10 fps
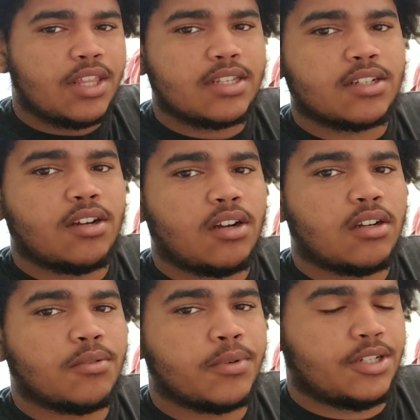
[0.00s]
this
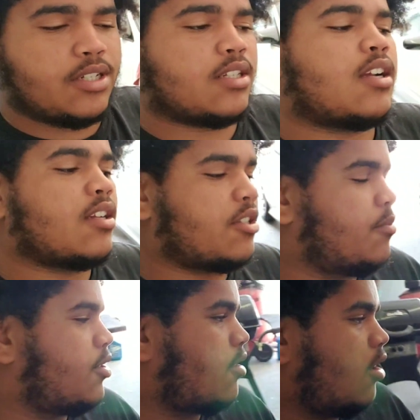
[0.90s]
car, which is a
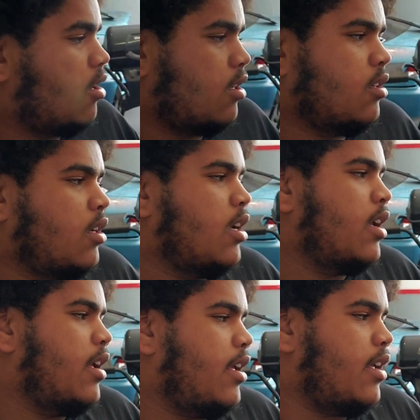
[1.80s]
customer's car.
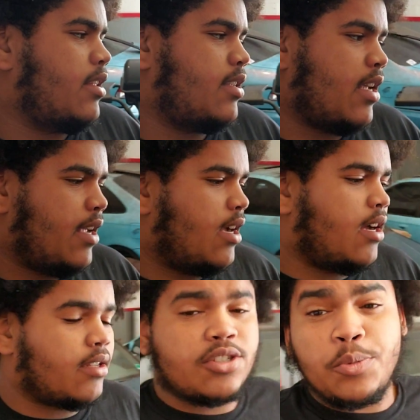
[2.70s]
It's
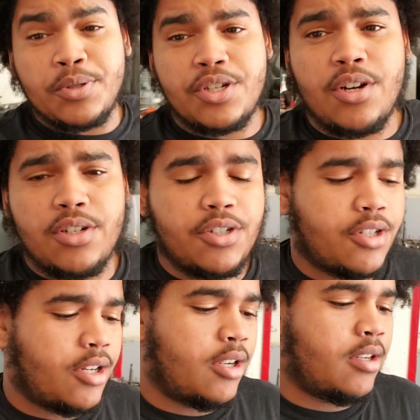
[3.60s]
a
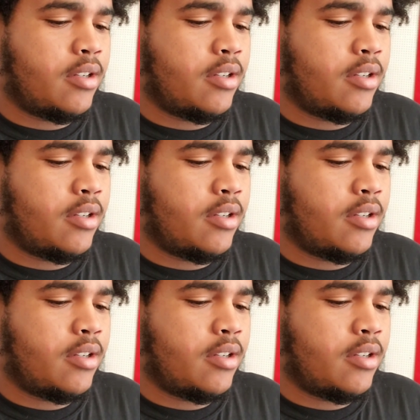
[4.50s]
supercharged